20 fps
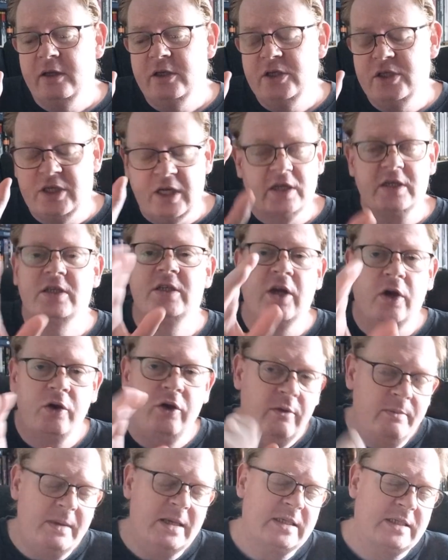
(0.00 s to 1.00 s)
just so
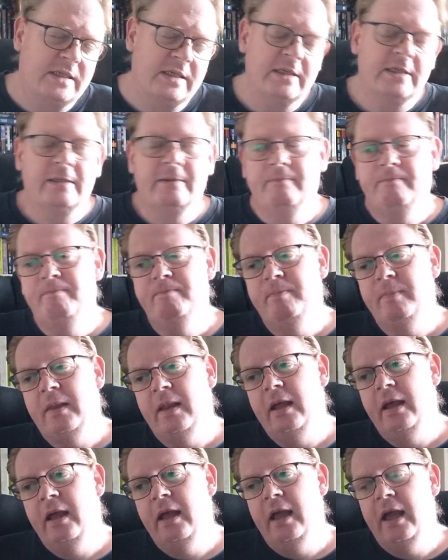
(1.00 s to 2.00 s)
you missed it,
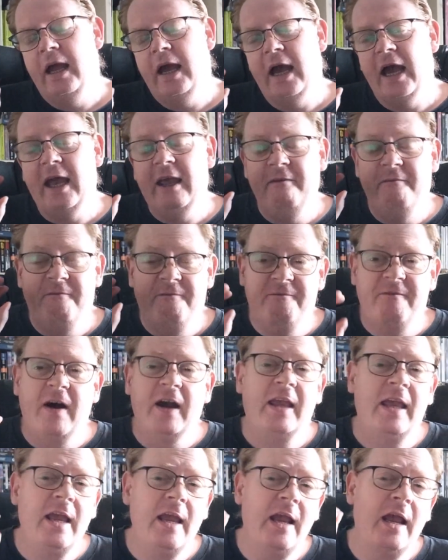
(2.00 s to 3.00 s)
a
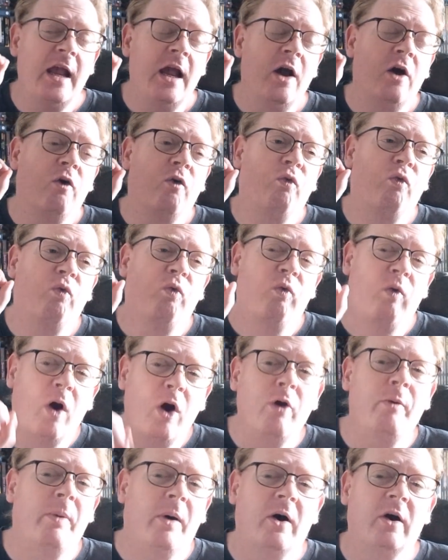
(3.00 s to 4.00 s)
fucking
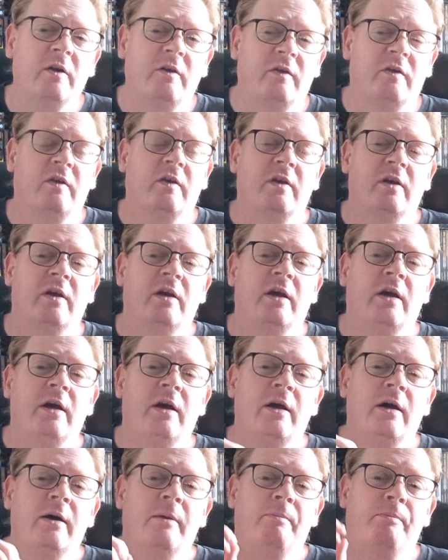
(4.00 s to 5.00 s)
robot
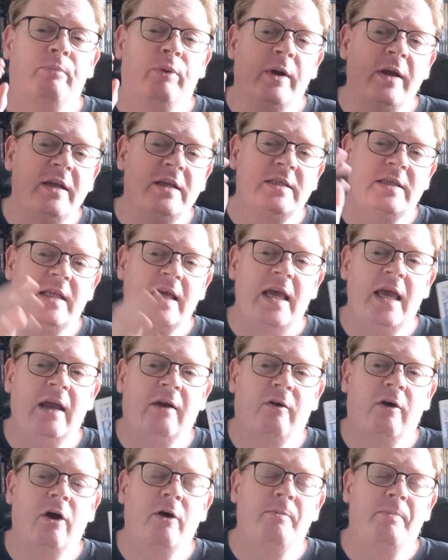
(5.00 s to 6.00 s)
brings the
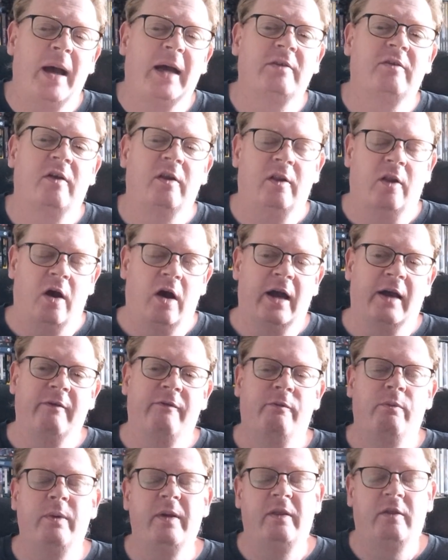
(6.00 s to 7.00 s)
hero back to
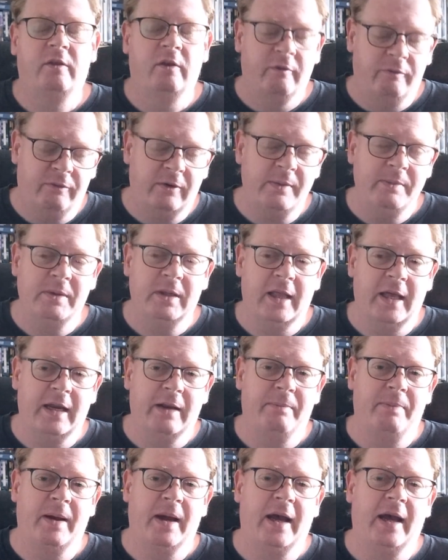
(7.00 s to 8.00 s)
life with
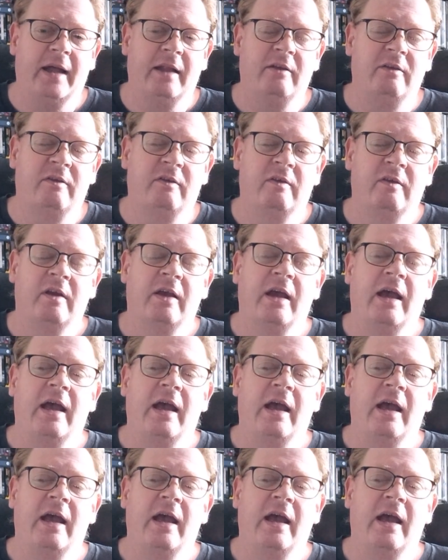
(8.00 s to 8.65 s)
defibrillator pads,